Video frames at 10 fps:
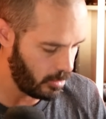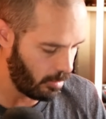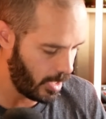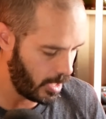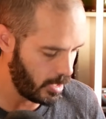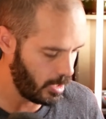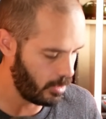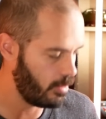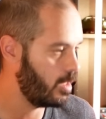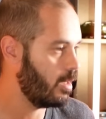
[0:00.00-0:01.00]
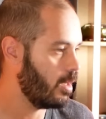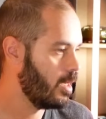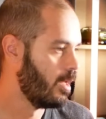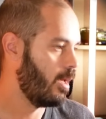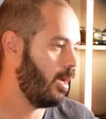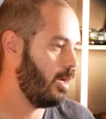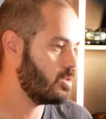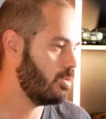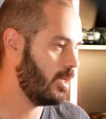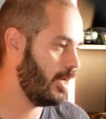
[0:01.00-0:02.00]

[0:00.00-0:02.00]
into hiding under here, so you